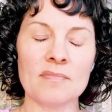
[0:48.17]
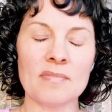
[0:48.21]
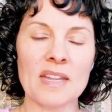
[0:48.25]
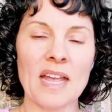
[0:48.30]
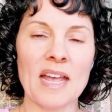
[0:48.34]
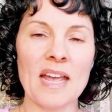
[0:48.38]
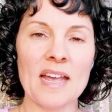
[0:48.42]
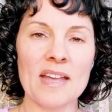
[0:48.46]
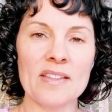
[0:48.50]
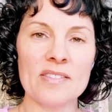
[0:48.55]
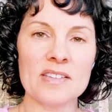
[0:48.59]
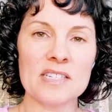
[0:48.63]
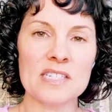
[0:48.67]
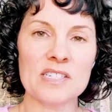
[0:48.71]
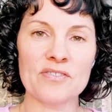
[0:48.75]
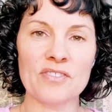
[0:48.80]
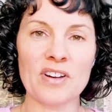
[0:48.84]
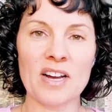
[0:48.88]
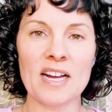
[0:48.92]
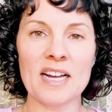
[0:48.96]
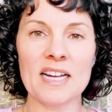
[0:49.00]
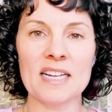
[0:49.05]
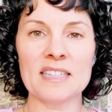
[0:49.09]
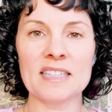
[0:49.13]
And the
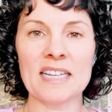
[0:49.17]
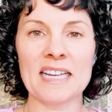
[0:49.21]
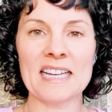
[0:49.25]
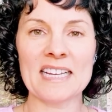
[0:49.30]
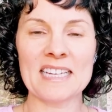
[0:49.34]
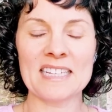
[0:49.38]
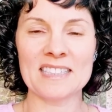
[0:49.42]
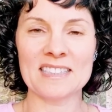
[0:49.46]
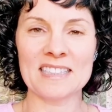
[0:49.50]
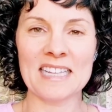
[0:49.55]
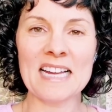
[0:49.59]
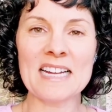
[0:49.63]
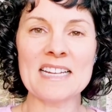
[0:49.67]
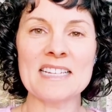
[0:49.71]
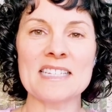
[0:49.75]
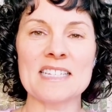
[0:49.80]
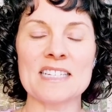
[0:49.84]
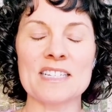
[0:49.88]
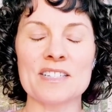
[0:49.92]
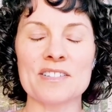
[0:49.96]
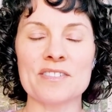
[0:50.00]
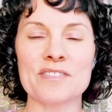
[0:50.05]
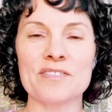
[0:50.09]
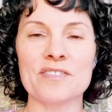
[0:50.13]
divine light
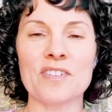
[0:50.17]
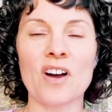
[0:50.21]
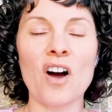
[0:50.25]
collective,